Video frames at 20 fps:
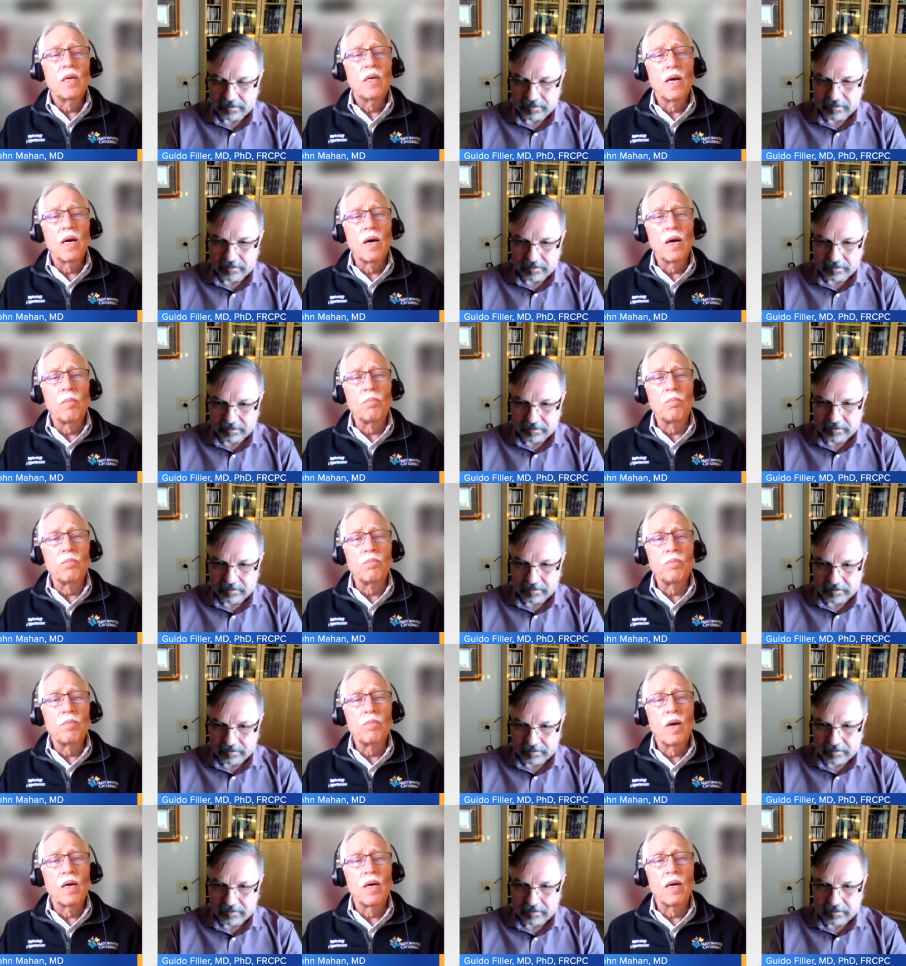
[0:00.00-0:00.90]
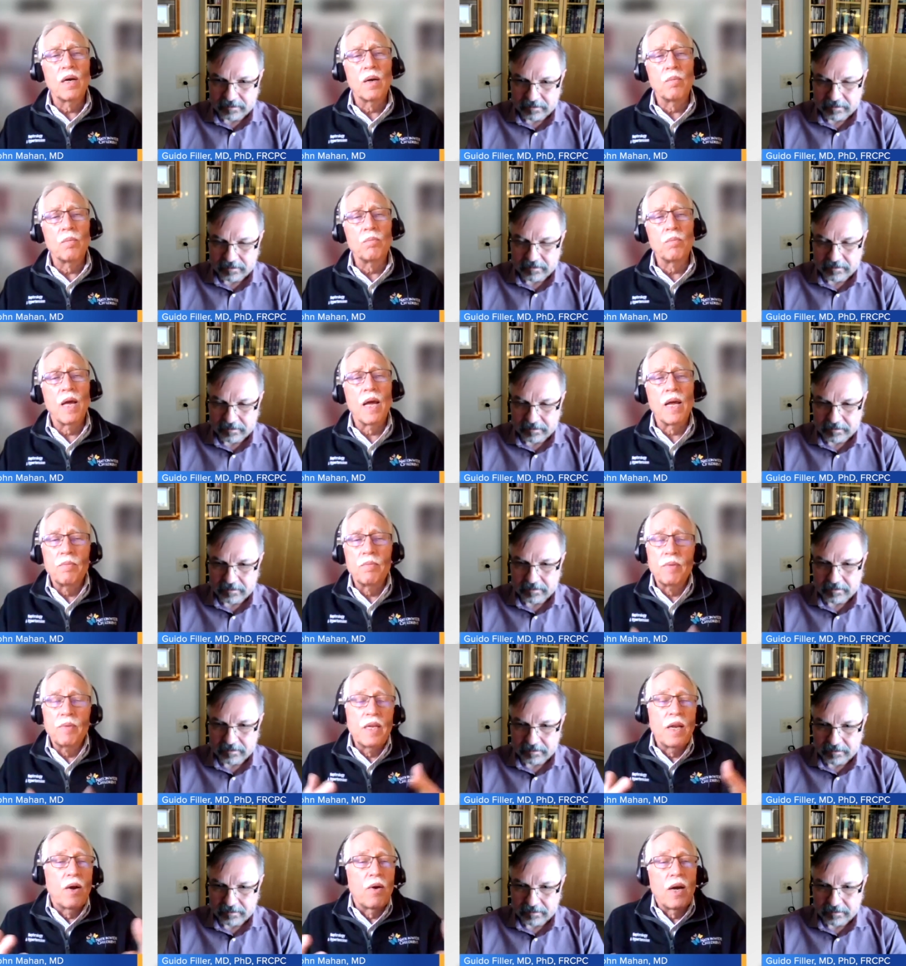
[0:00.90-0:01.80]
Speaker 1: um, um,
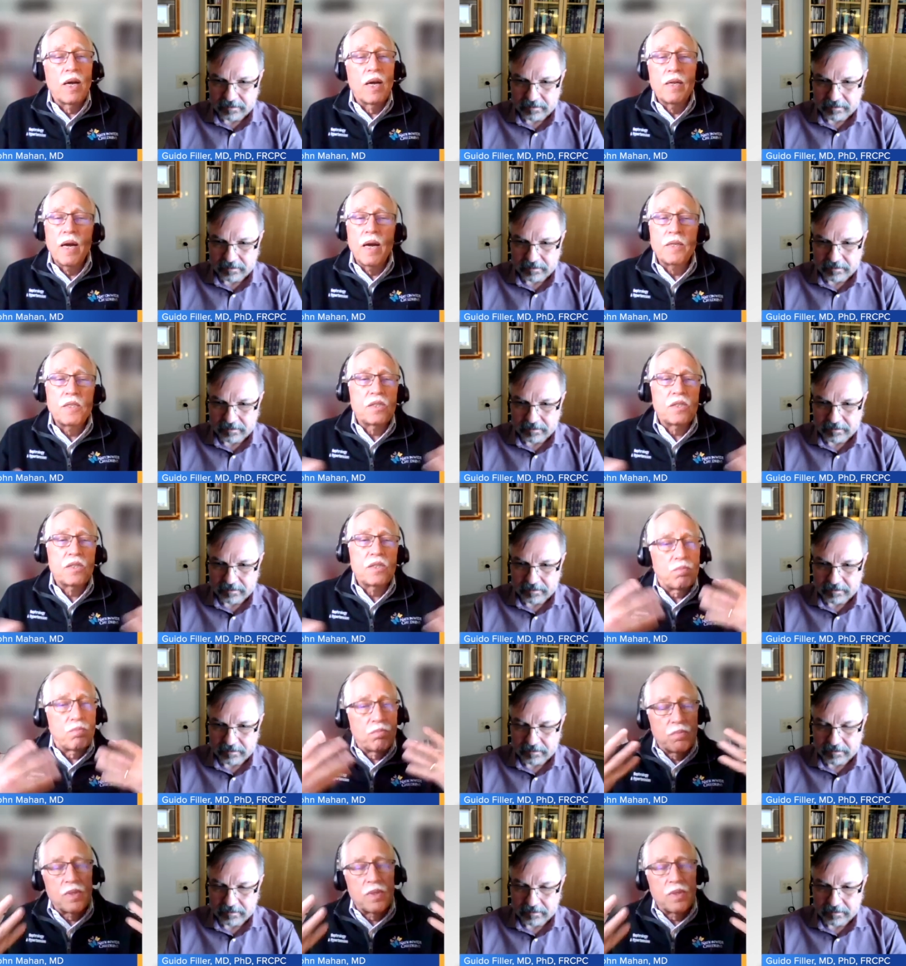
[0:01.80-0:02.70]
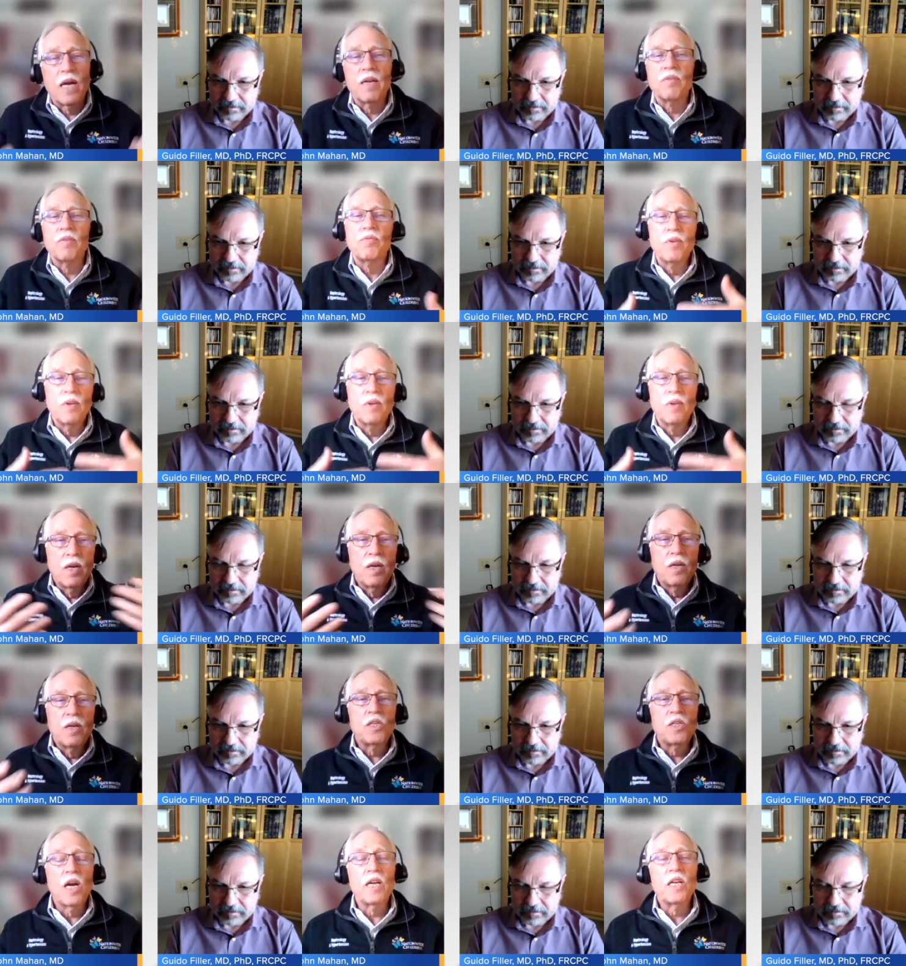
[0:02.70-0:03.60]
and you know I, I just kind of
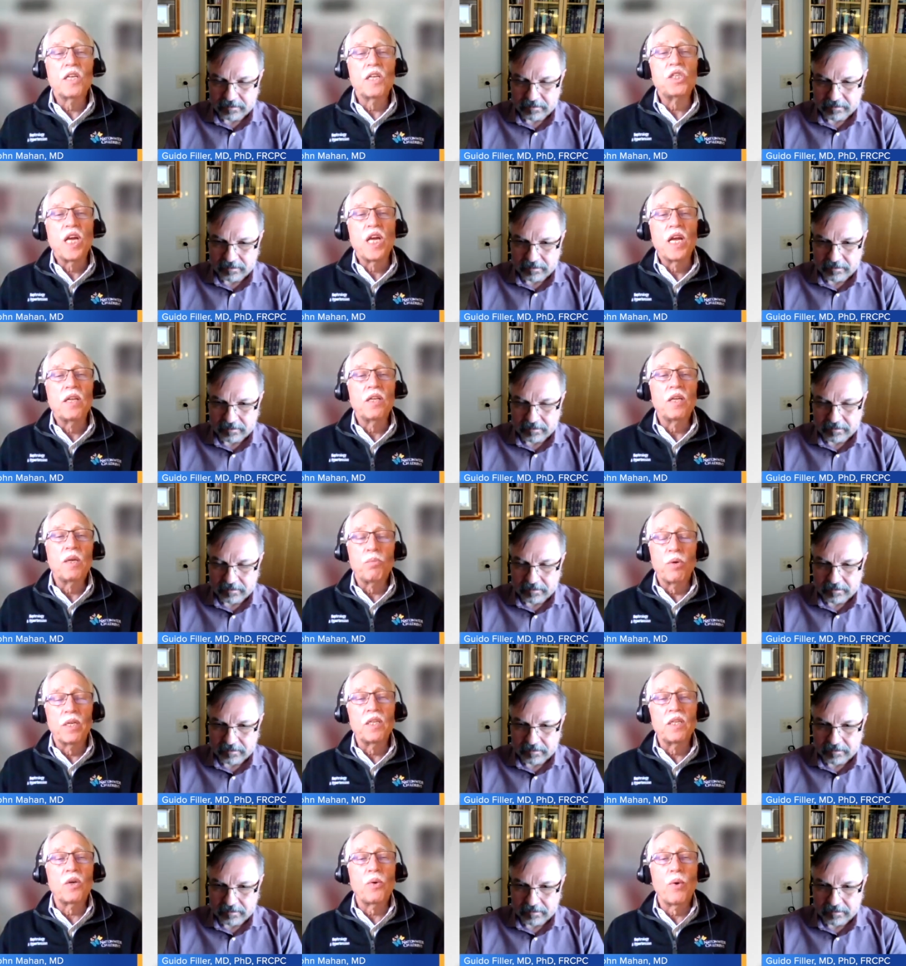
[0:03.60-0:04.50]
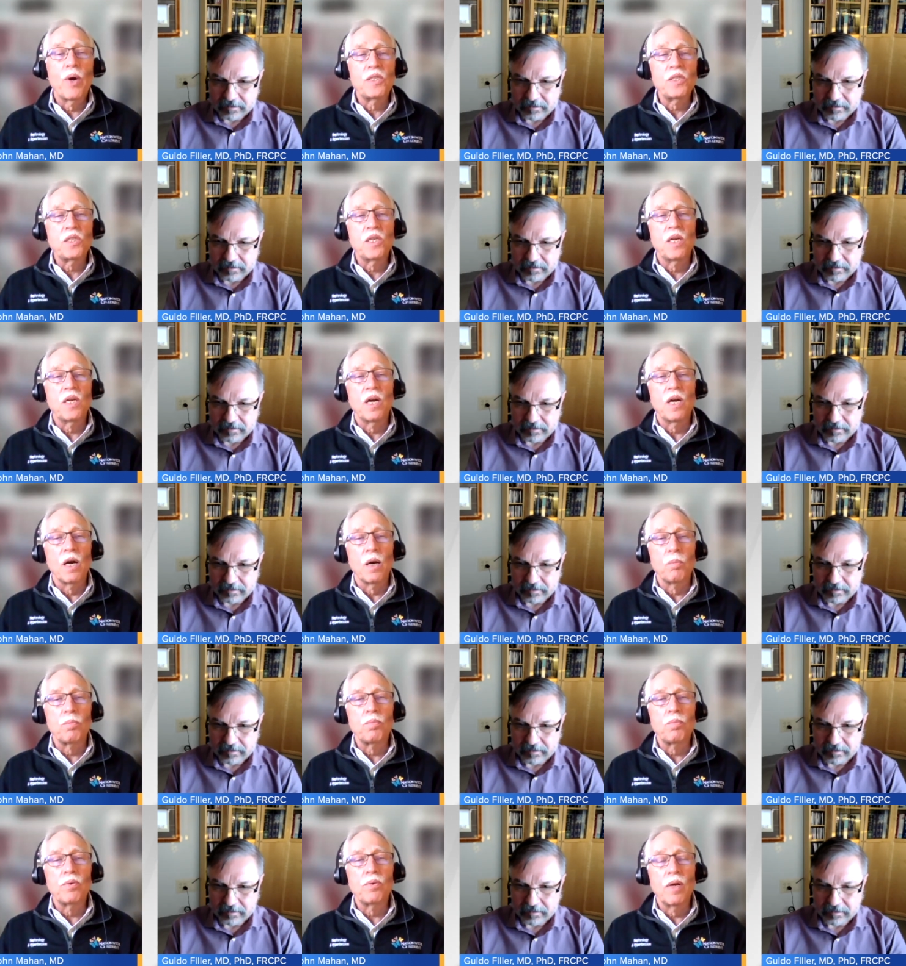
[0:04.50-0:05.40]
try to gently bring the question
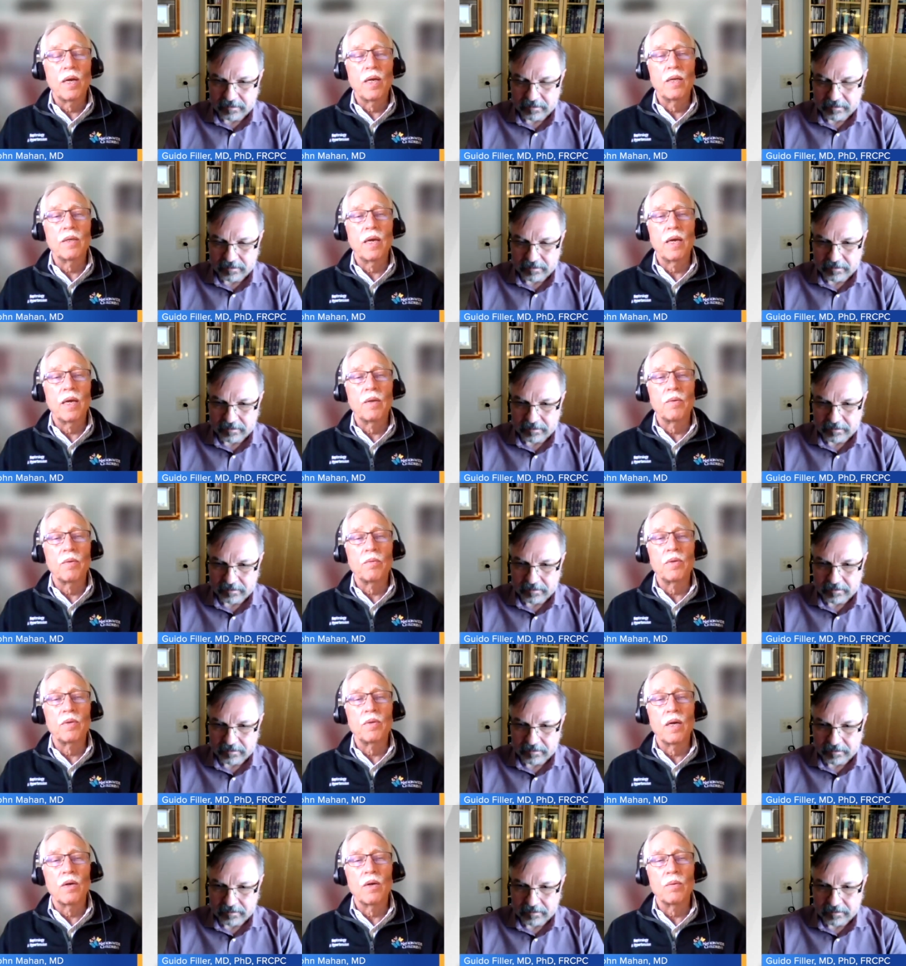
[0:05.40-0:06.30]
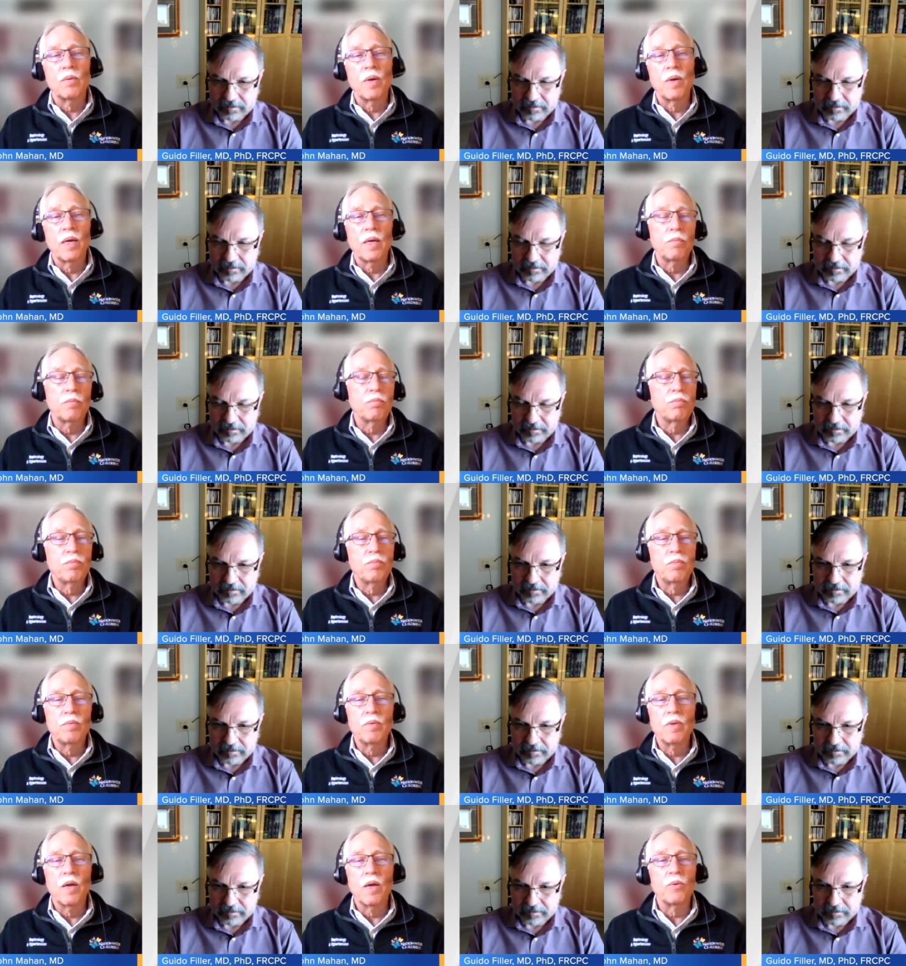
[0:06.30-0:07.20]
up and and uh, and
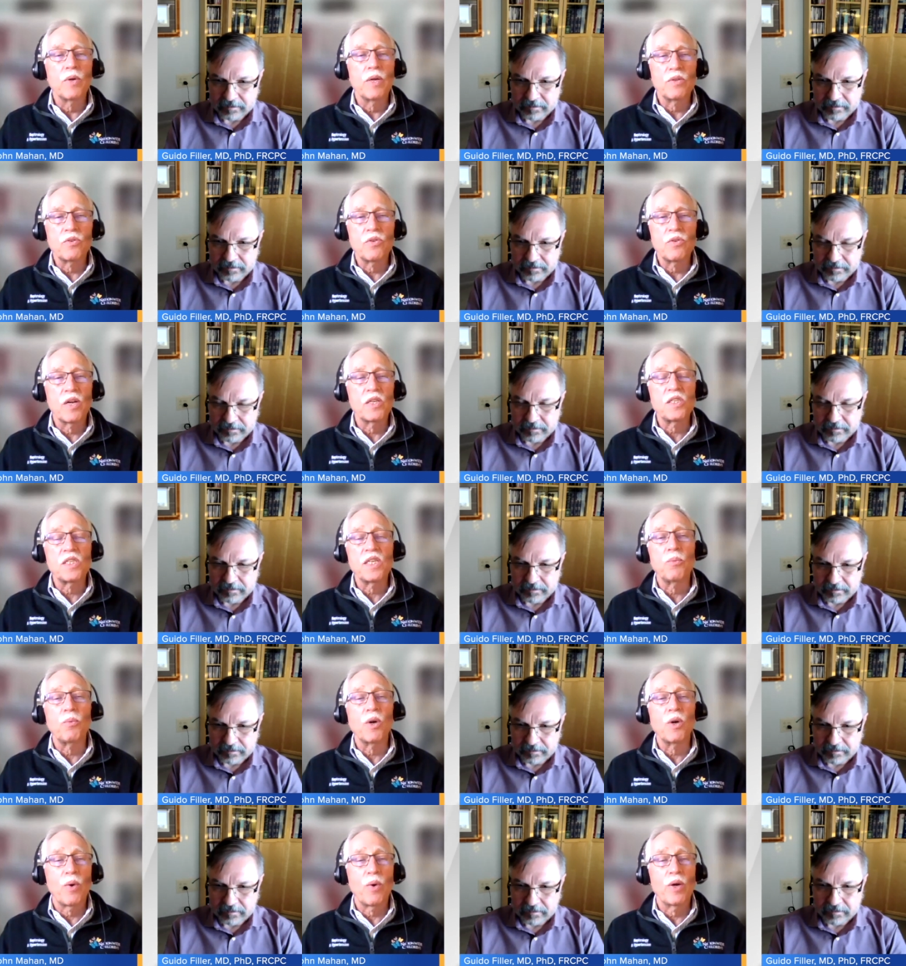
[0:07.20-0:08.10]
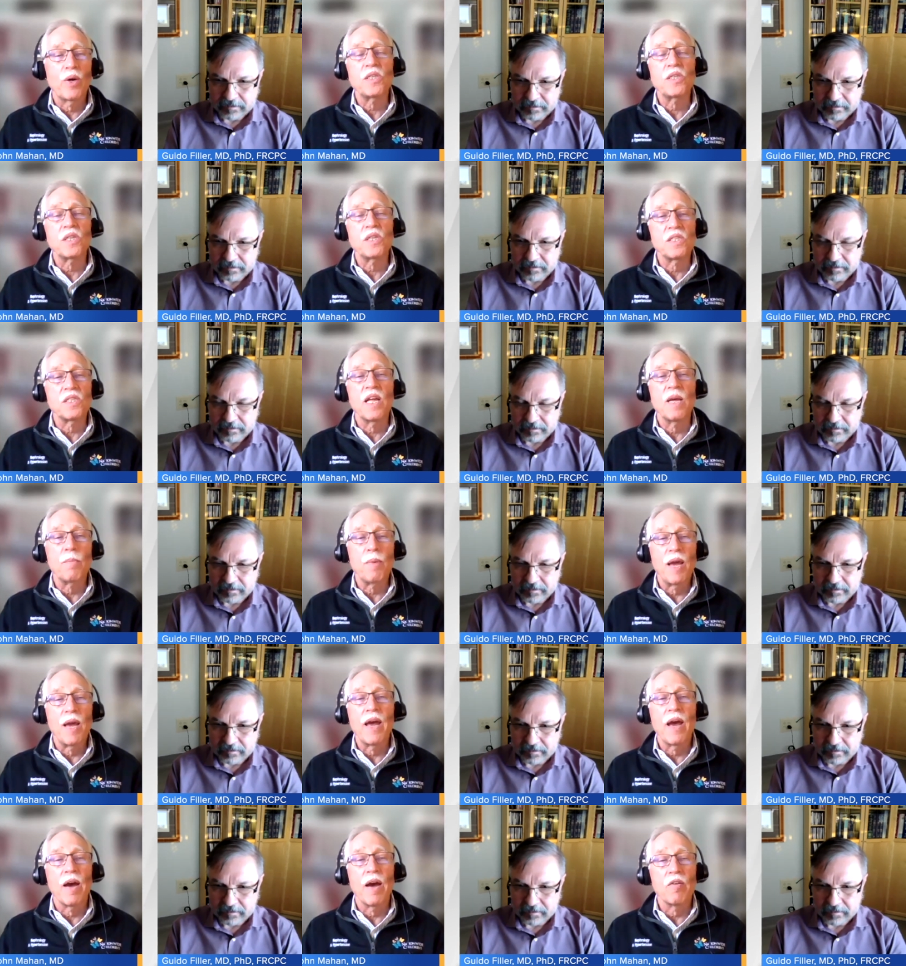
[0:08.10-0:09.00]
you know try to see what questions they
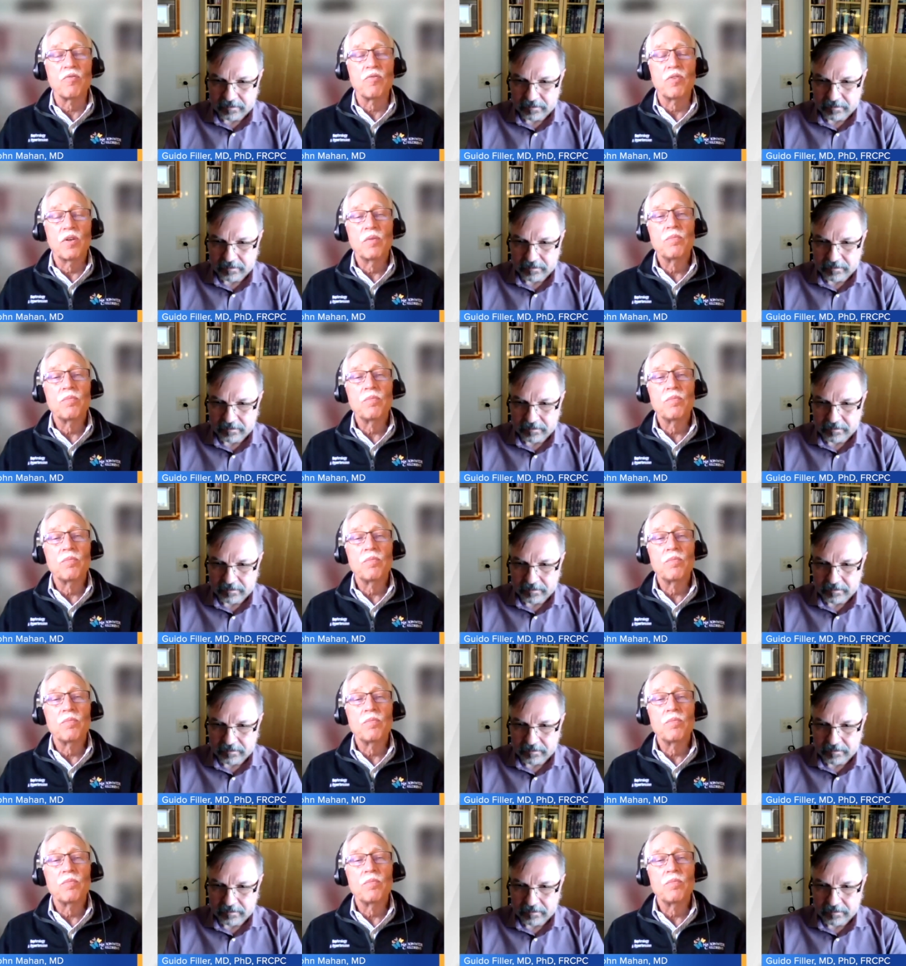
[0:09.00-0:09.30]
may have